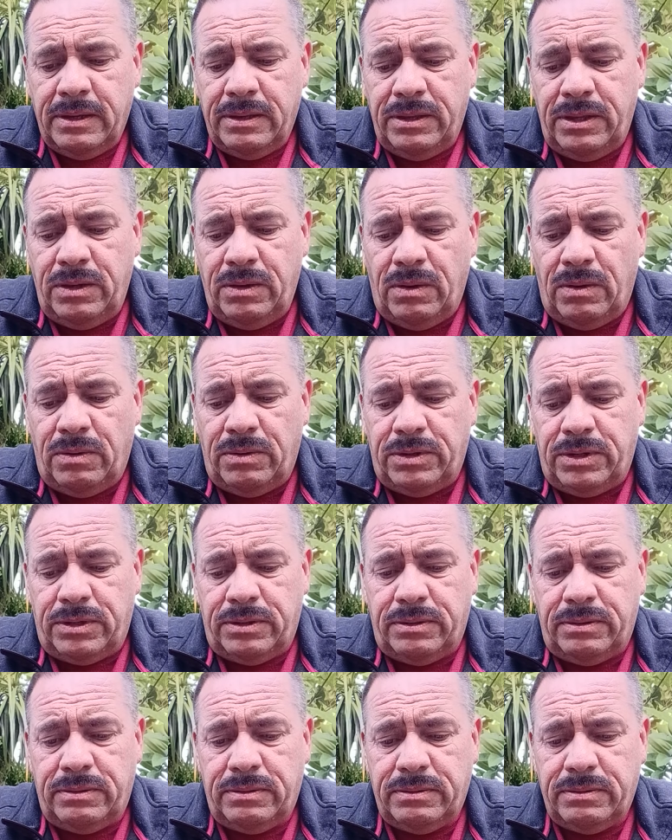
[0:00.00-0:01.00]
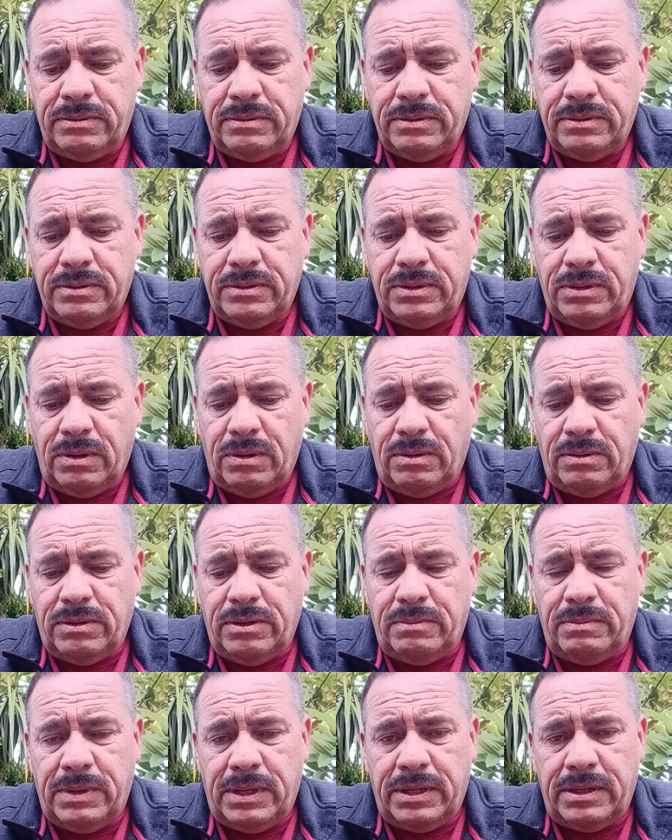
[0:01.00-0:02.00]
the owner told
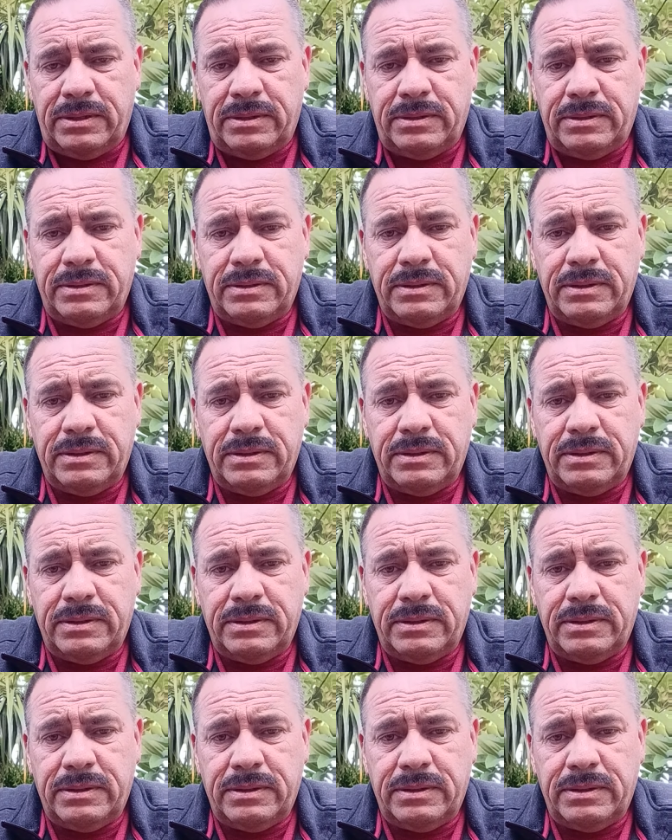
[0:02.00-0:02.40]
the men,